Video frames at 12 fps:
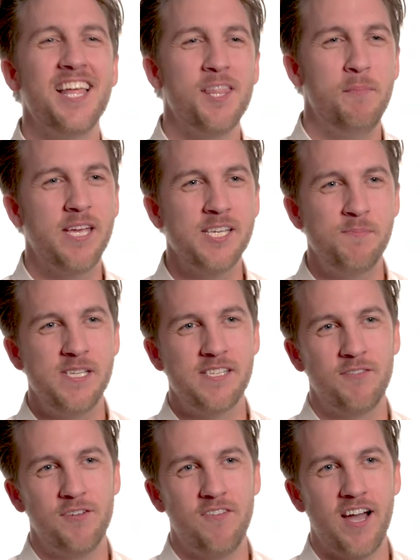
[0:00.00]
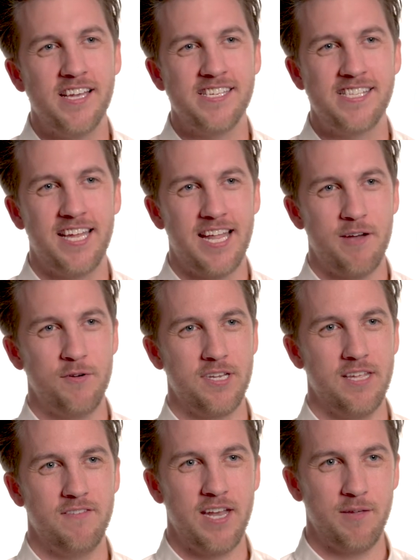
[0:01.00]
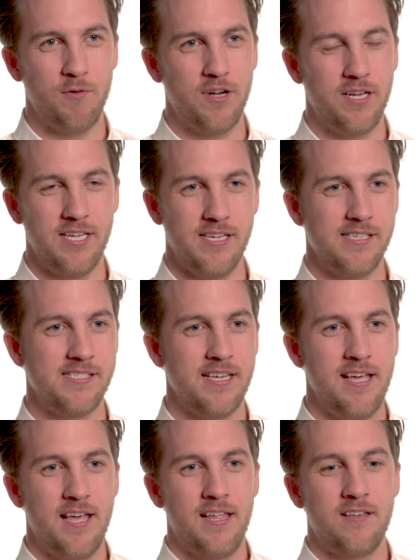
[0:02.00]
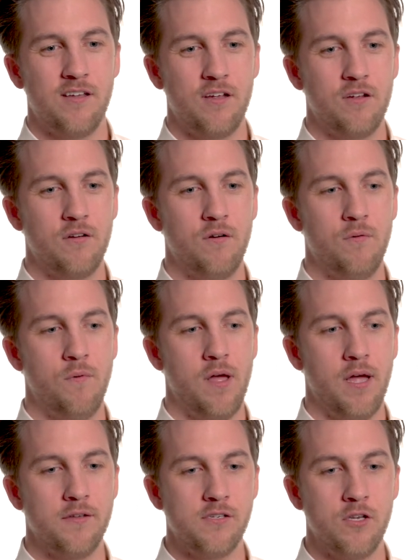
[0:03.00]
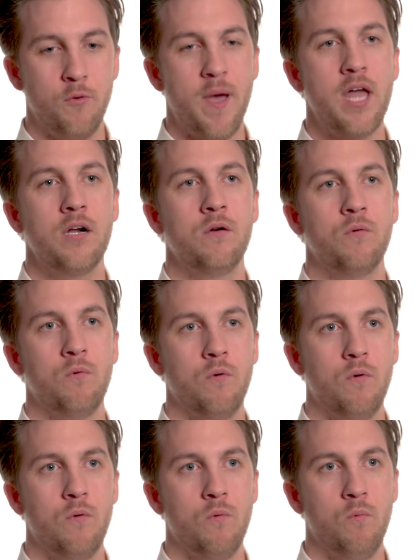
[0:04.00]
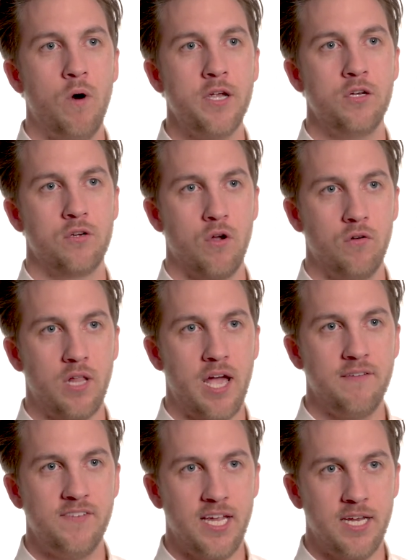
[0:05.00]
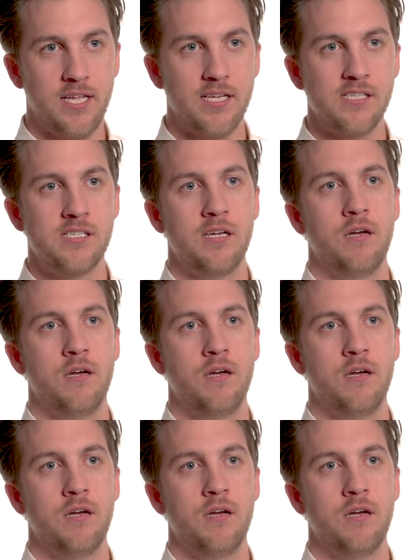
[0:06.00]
The biggest piece of advice that I would give anyone is, no matter what your go-live date is,